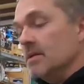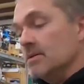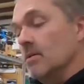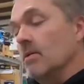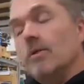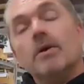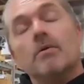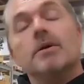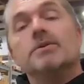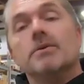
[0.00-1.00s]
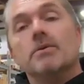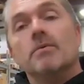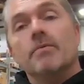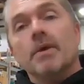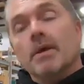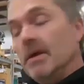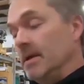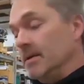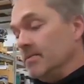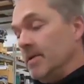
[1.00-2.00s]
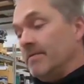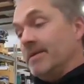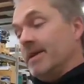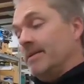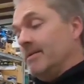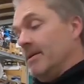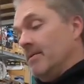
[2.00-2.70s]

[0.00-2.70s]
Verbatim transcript: So what we always do is we have to take,